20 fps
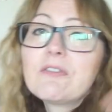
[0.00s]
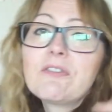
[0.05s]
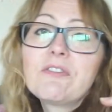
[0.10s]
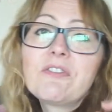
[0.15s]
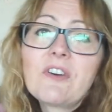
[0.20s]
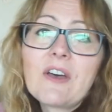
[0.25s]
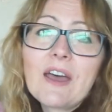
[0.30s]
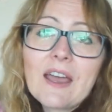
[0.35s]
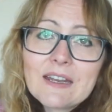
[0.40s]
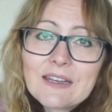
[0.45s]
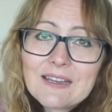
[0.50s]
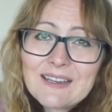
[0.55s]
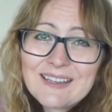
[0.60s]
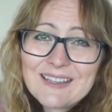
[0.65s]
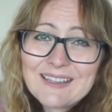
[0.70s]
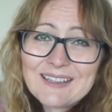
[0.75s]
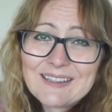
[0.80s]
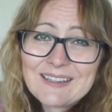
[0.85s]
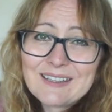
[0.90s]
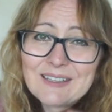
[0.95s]

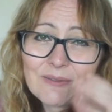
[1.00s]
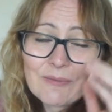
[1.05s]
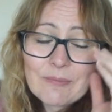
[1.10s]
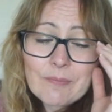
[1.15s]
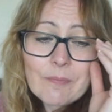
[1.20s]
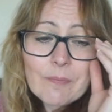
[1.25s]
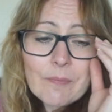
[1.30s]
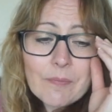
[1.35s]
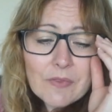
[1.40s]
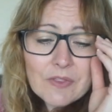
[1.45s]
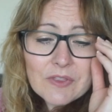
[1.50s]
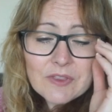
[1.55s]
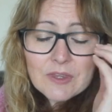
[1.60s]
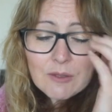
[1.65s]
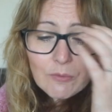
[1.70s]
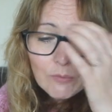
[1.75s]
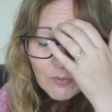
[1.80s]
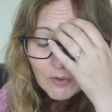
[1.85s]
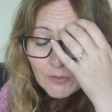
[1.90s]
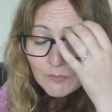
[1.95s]
finally,
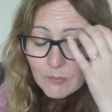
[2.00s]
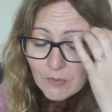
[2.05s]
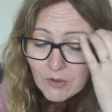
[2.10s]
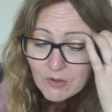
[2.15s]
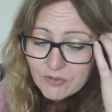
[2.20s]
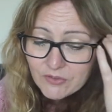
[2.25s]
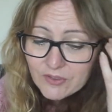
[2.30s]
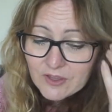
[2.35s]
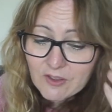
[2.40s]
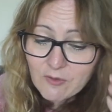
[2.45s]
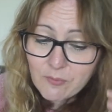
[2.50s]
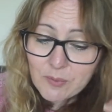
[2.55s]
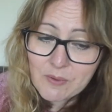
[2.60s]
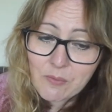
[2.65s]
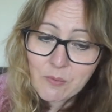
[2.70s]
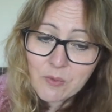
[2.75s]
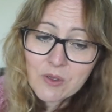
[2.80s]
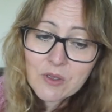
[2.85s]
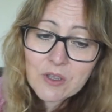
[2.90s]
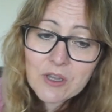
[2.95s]
the one more thing I've
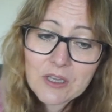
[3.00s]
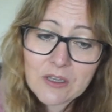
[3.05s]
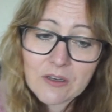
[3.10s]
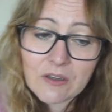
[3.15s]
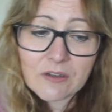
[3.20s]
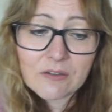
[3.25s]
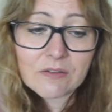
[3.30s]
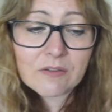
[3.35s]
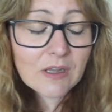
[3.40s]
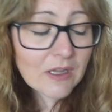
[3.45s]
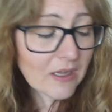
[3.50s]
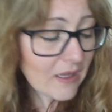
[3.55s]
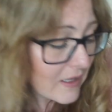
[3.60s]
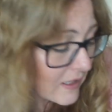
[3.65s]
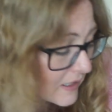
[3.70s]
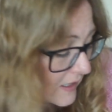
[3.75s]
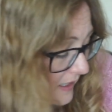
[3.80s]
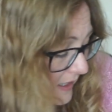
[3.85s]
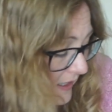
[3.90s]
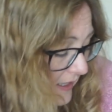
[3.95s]
been working on
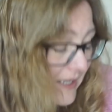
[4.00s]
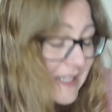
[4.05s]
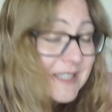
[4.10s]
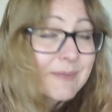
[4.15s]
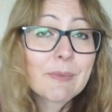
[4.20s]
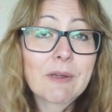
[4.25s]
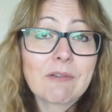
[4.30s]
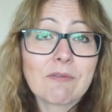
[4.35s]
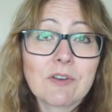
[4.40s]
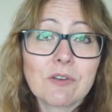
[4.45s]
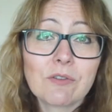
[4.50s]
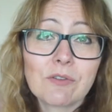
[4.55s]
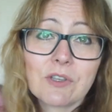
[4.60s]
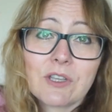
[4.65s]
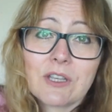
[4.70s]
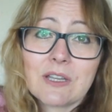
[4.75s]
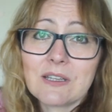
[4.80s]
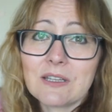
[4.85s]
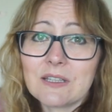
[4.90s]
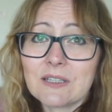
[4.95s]
is my
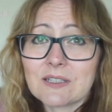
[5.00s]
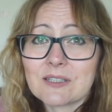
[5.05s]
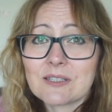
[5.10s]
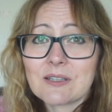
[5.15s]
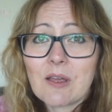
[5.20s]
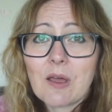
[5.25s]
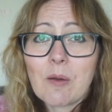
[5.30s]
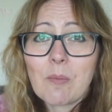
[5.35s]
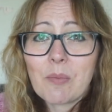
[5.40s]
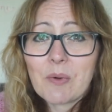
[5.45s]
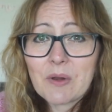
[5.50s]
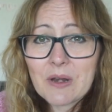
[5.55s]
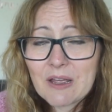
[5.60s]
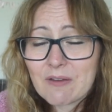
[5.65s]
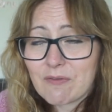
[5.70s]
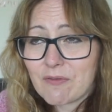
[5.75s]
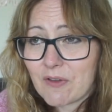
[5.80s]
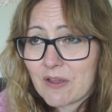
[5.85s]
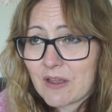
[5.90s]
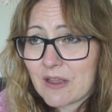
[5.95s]
ranunculus, but
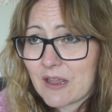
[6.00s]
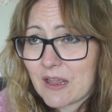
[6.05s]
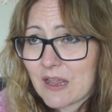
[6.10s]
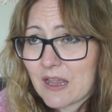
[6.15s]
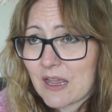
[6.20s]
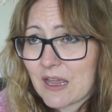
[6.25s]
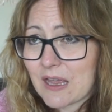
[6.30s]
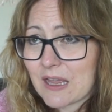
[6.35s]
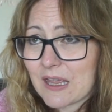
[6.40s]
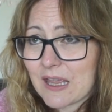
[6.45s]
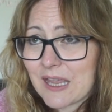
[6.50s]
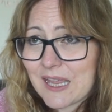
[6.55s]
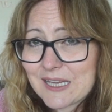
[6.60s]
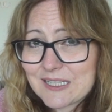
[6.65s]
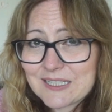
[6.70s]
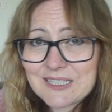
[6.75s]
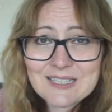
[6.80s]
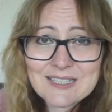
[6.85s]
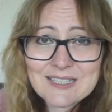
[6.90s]
I've hit a